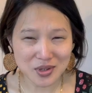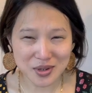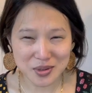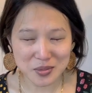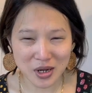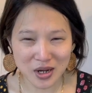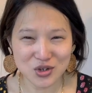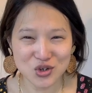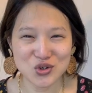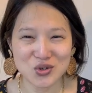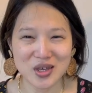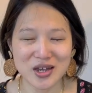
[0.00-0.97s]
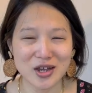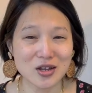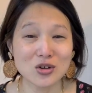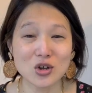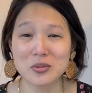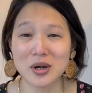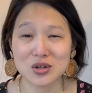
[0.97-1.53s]
as much. Like I could
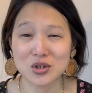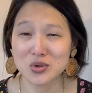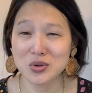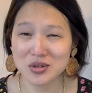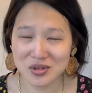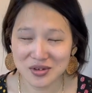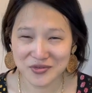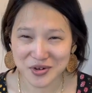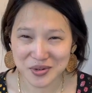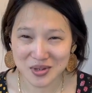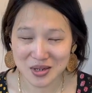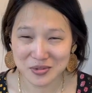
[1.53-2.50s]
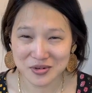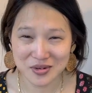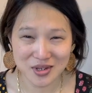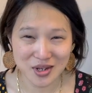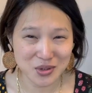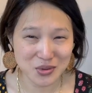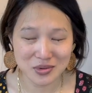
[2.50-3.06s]
go back to quilting, for example. It
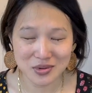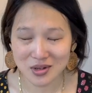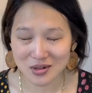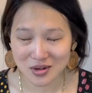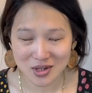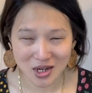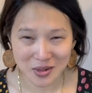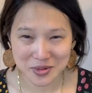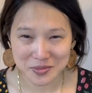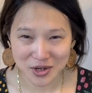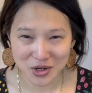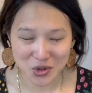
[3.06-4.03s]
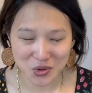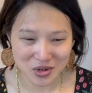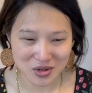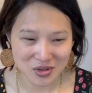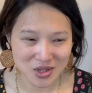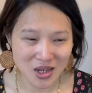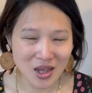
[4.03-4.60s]
takes a really long time to make a
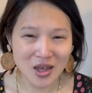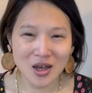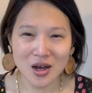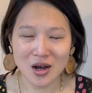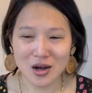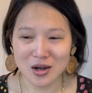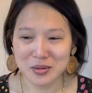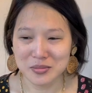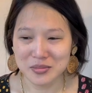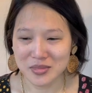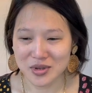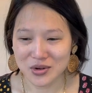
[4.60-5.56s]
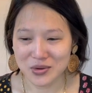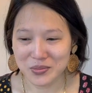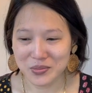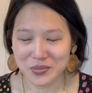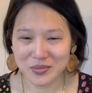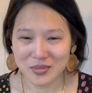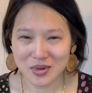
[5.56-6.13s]
quilt. Um, you know,
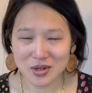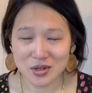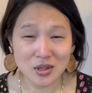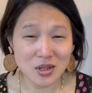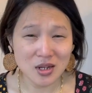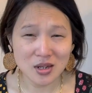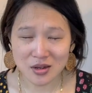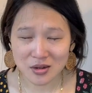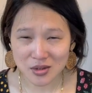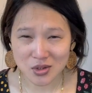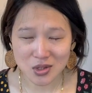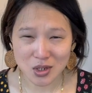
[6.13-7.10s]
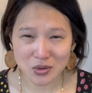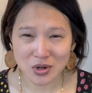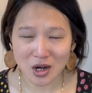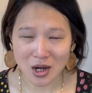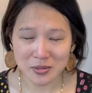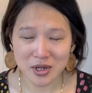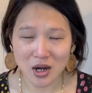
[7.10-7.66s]
knitting is a slower
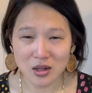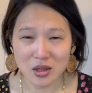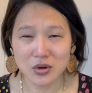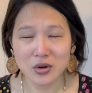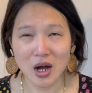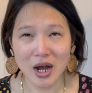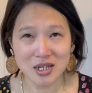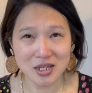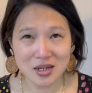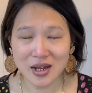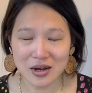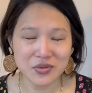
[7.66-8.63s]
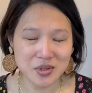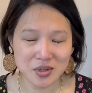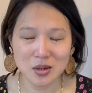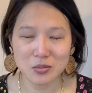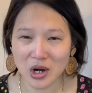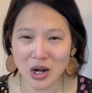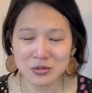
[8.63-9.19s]
hobby, although I did have the same
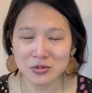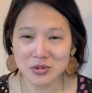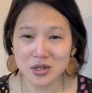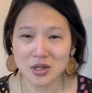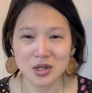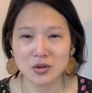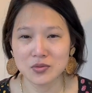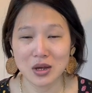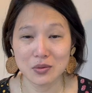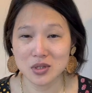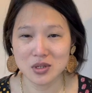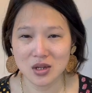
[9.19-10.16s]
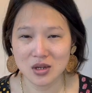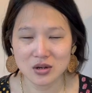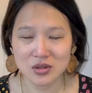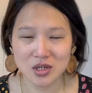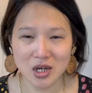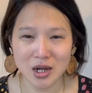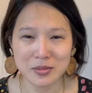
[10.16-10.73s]
problem with knitting when I was knitting all the
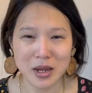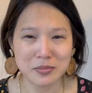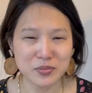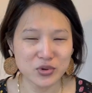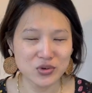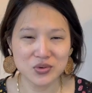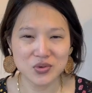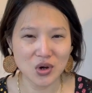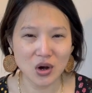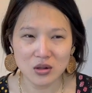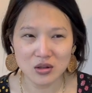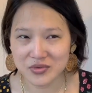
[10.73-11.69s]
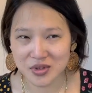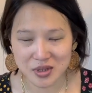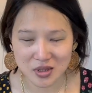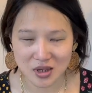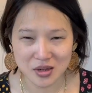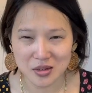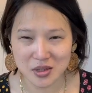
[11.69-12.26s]
time. I produced all of these
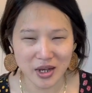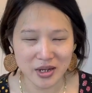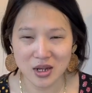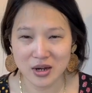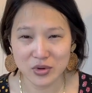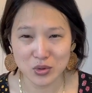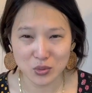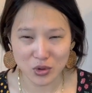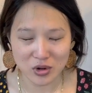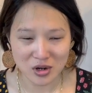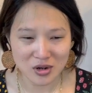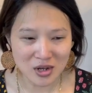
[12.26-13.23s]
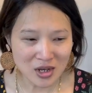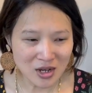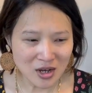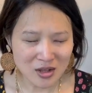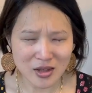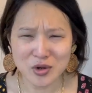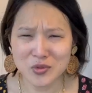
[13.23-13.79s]
things that I never wore.
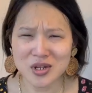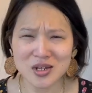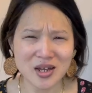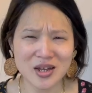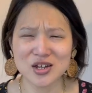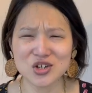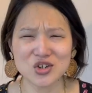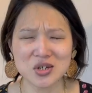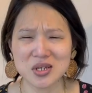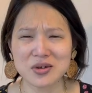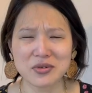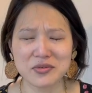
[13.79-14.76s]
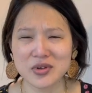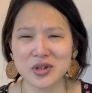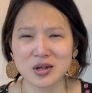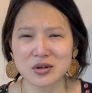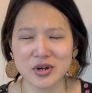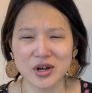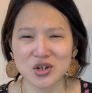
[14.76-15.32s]
Like one day I should just have a
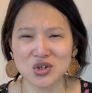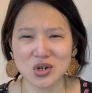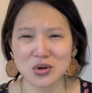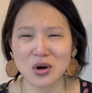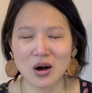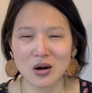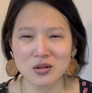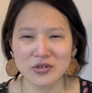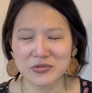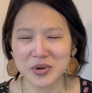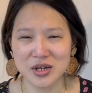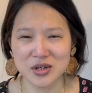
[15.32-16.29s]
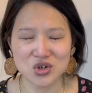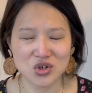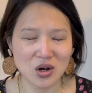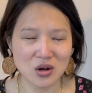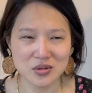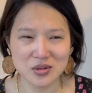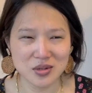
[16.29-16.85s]
video where I show all of my
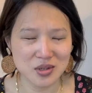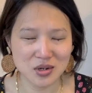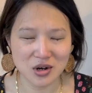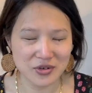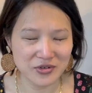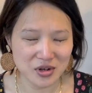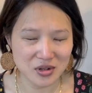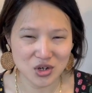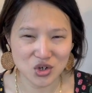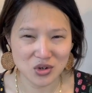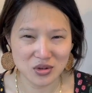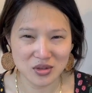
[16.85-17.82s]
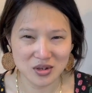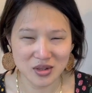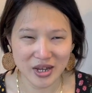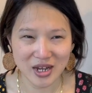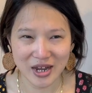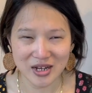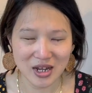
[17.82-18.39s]
shawls and scarf collection that
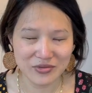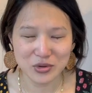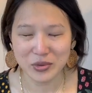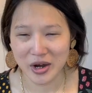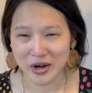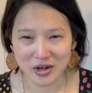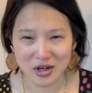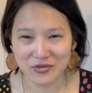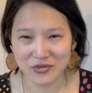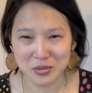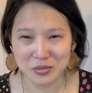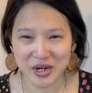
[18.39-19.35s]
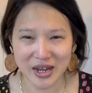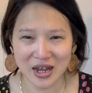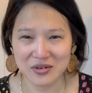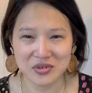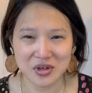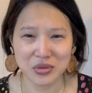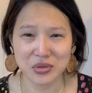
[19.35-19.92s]
like I never wear any of them, but I have
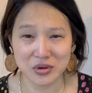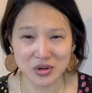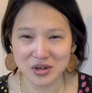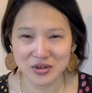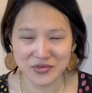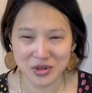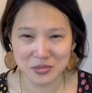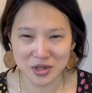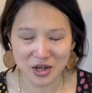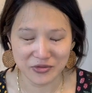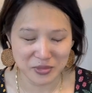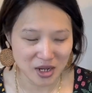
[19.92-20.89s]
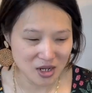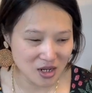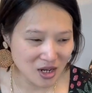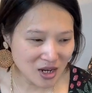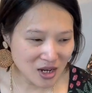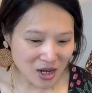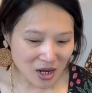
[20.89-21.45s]
like thirty of them that I've made.
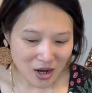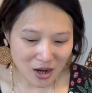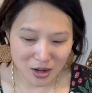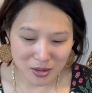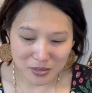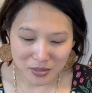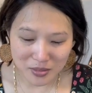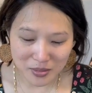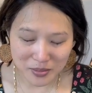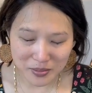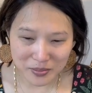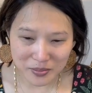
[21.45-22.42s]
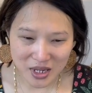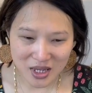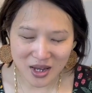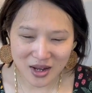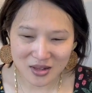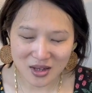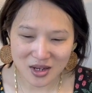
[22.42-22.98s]
Um, but
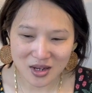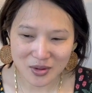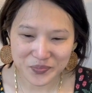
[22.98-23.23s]
yeah, like